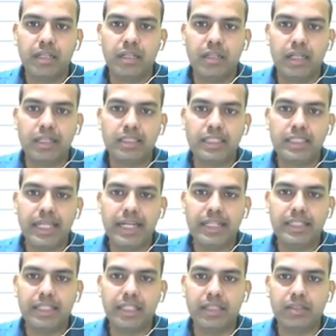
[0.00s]
there is
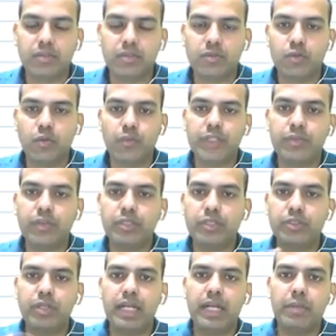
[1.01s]
18. So which one
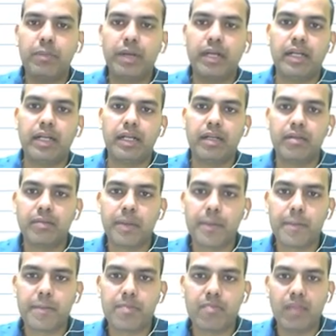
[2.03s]
should get printed?
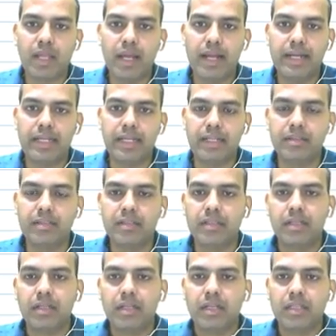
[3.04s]
18.
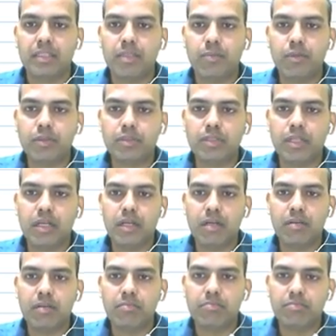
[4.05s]
Suppose
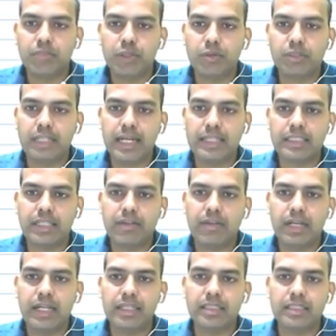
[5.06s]
user has given
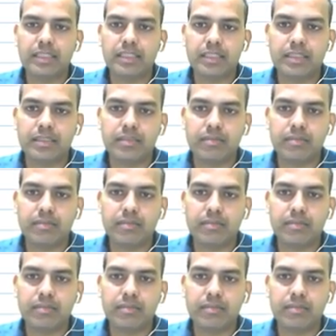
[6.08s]
like this,